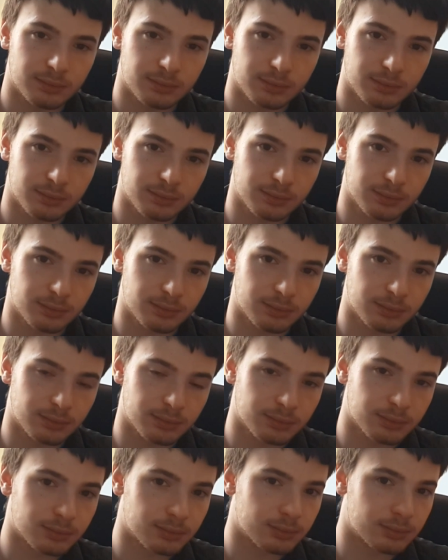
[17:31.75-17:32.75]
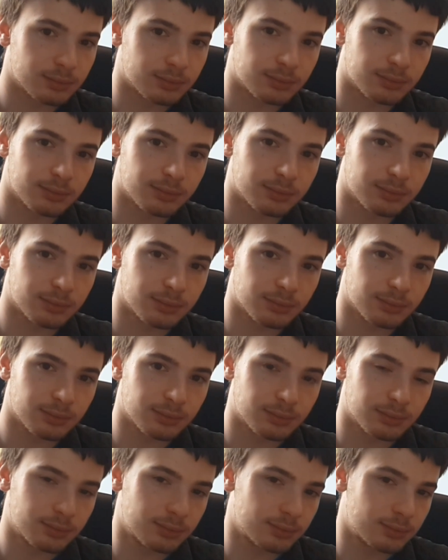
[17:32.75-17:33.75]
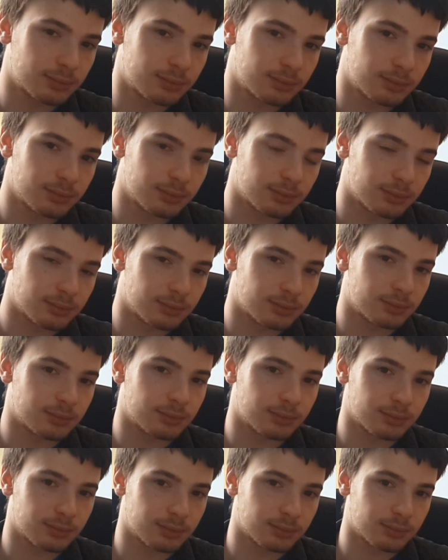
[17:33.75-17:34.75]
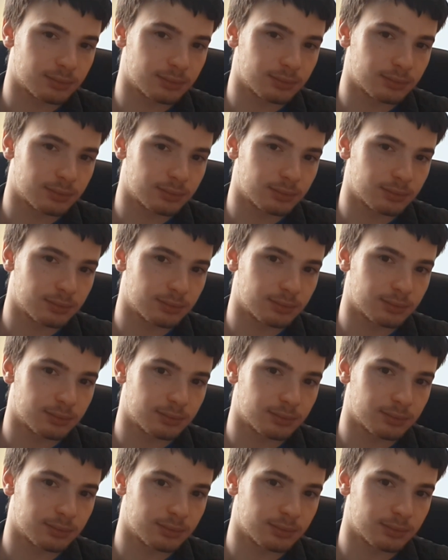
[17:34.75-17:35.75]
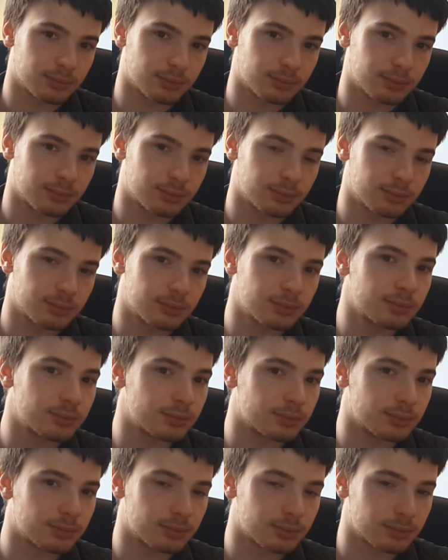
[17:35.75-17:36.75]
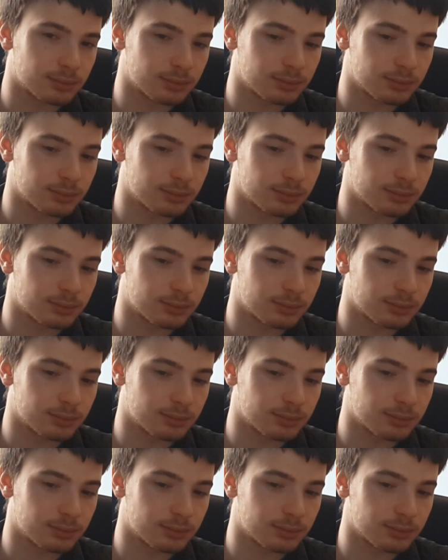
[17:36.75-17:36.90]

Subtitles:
No words are spoken by the person on screen.